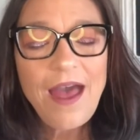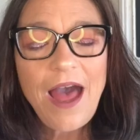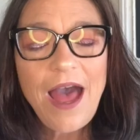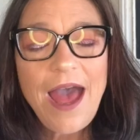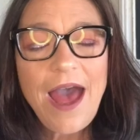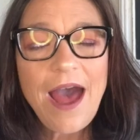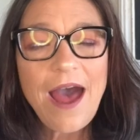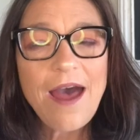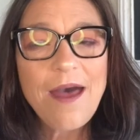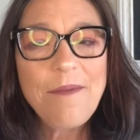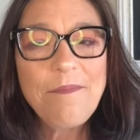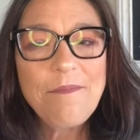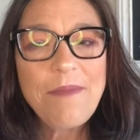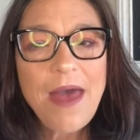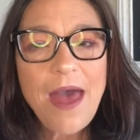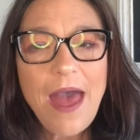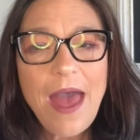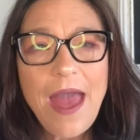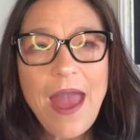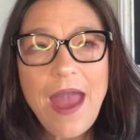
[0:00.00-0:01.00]

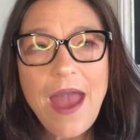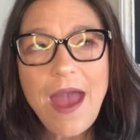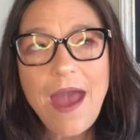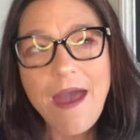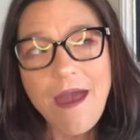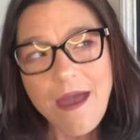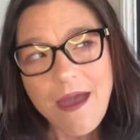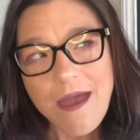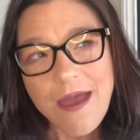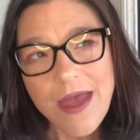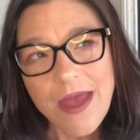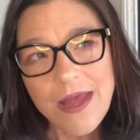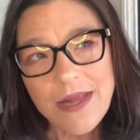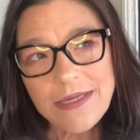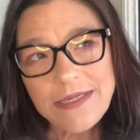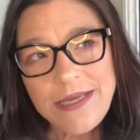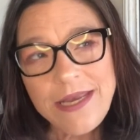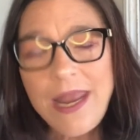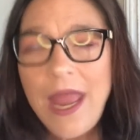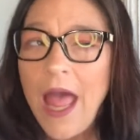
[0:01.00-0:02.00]

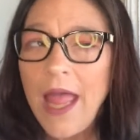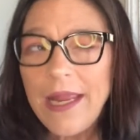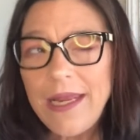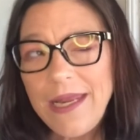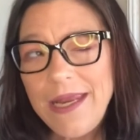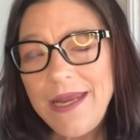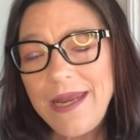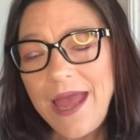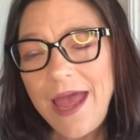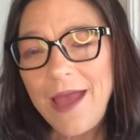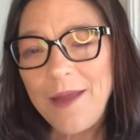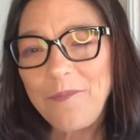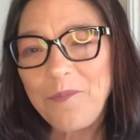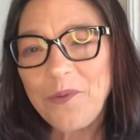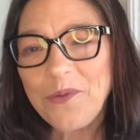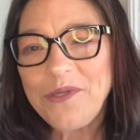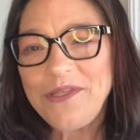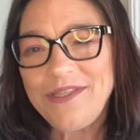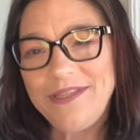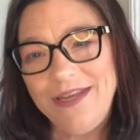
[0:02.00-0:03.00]

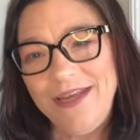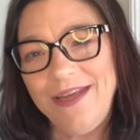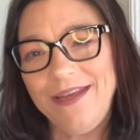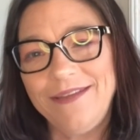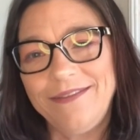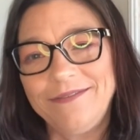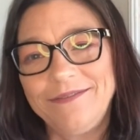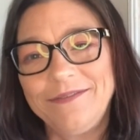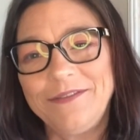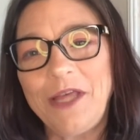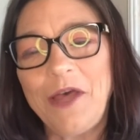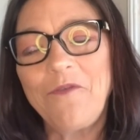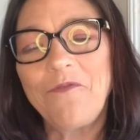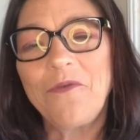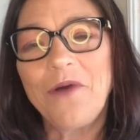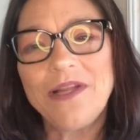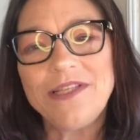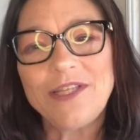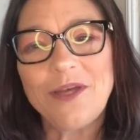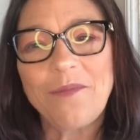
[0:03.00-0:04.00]
99% of
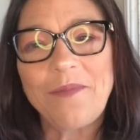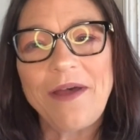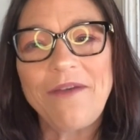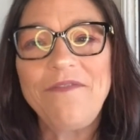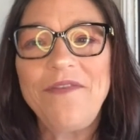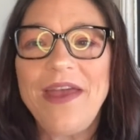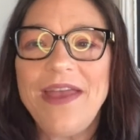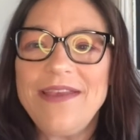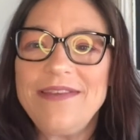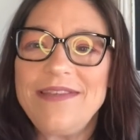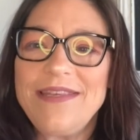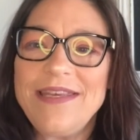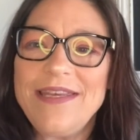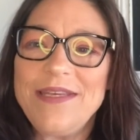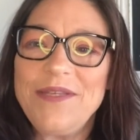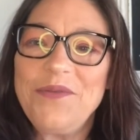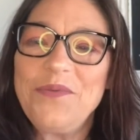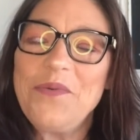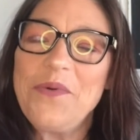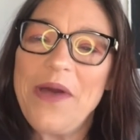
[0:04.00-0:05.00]
what's on my face
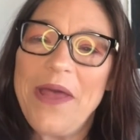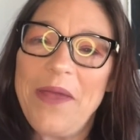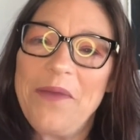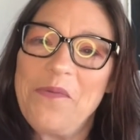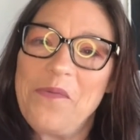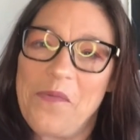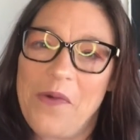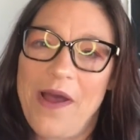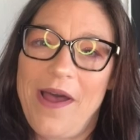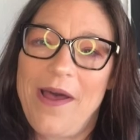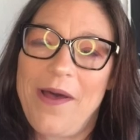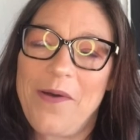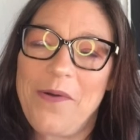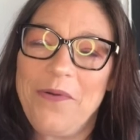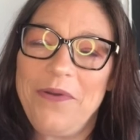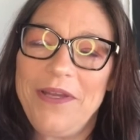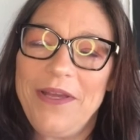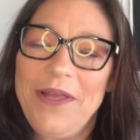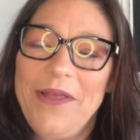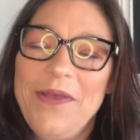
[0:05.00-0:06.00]
is Wet n
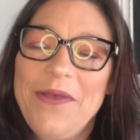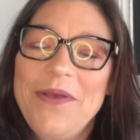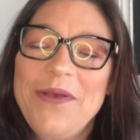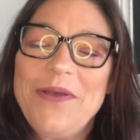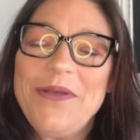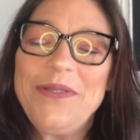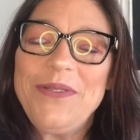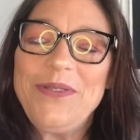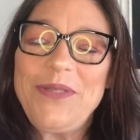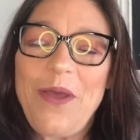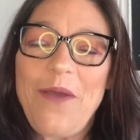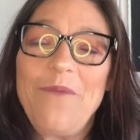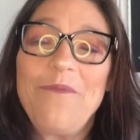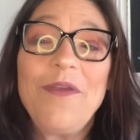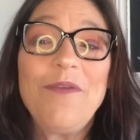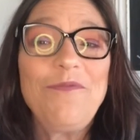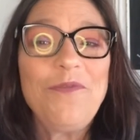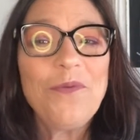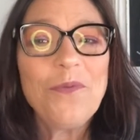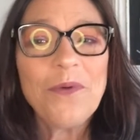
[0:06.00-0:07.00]
Wild. So
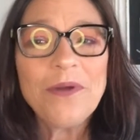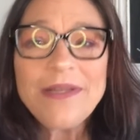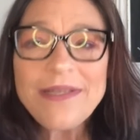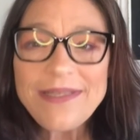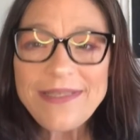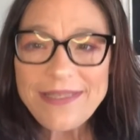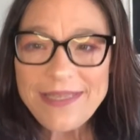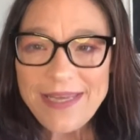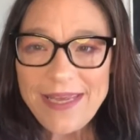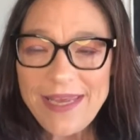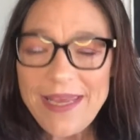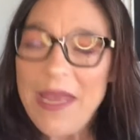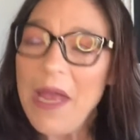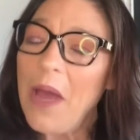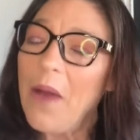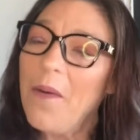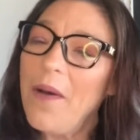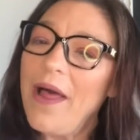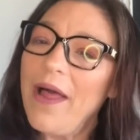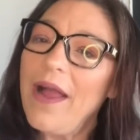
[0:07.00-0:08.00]
if you want to see
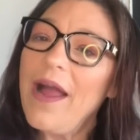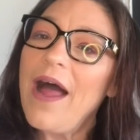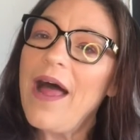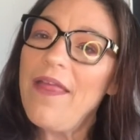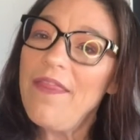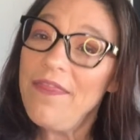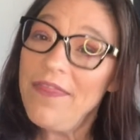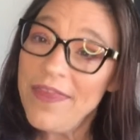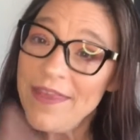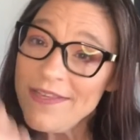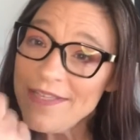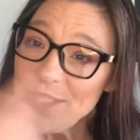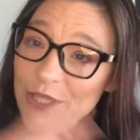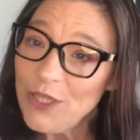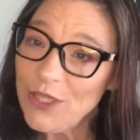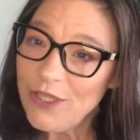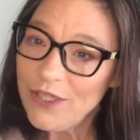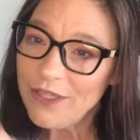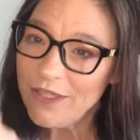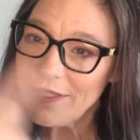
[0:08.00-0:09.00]
how I got this
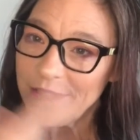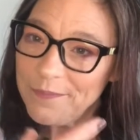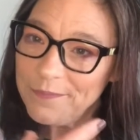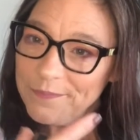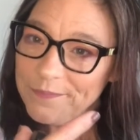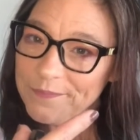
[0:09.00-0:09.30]
look